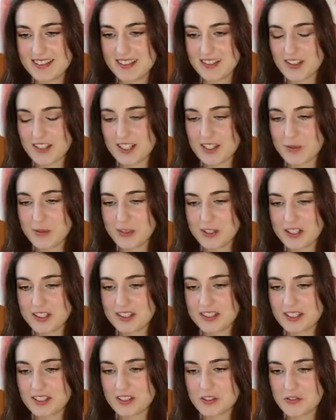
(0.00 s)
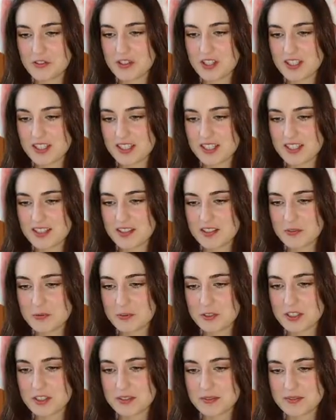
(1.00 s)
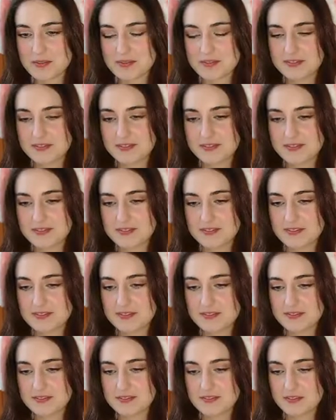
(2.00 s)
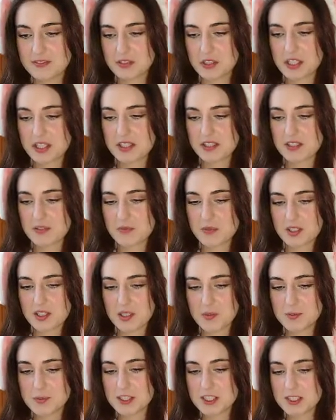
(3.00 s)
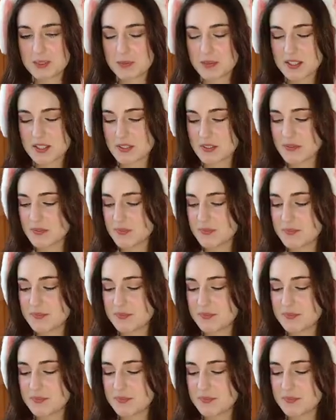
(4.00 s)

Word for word: Okay, we're in the countryside somewhere. Or in some suburbs.